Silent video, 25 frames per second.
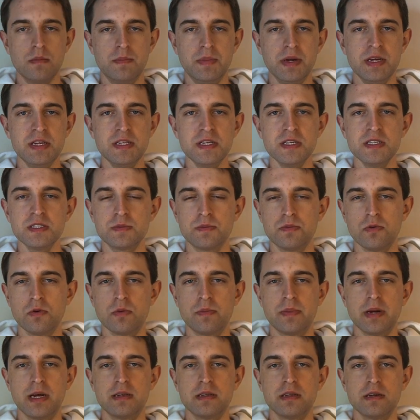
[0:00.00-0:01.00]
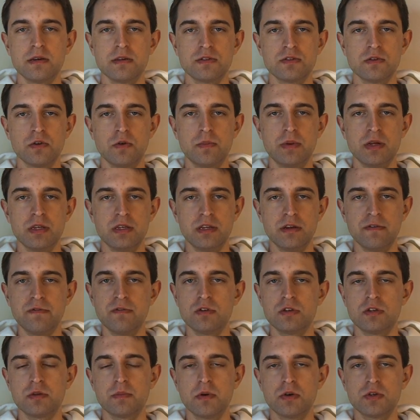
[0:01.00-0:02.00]
BT's broadband deals are a bit
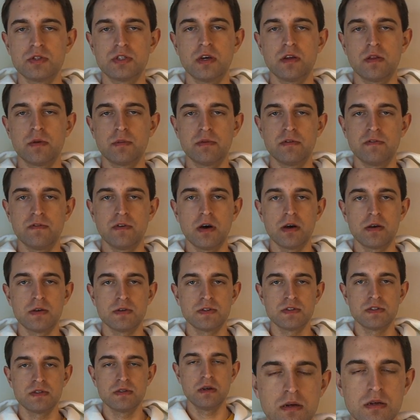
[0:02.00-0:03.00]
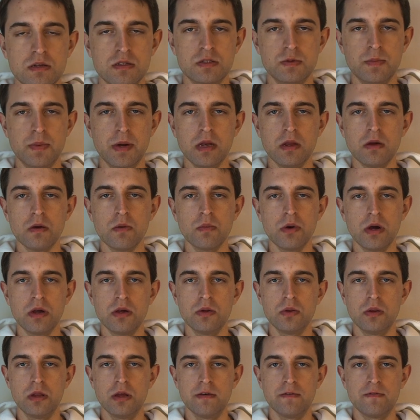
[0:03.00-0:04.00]
different to most other providers. Depending on where
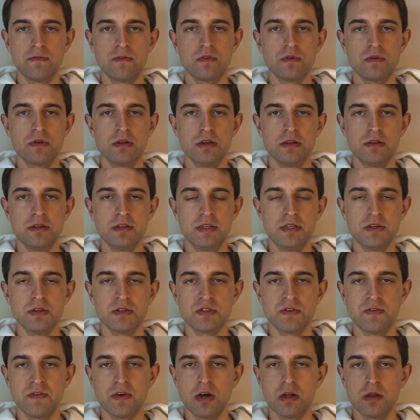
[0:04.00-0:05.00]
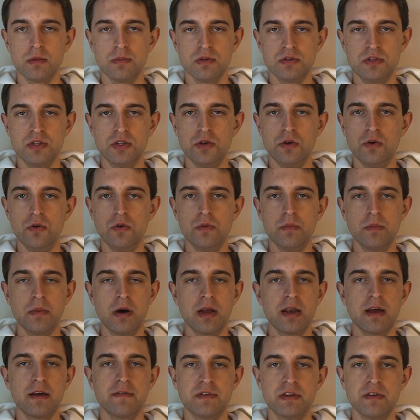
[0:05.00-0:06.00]
you live, the deals available to you
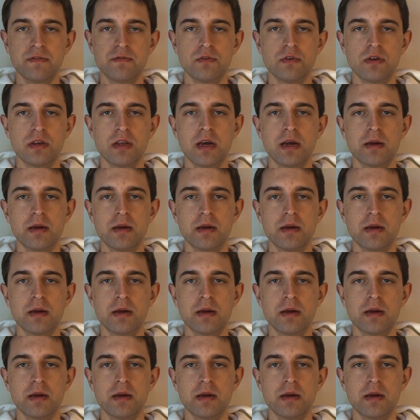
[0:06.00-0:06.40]
might have different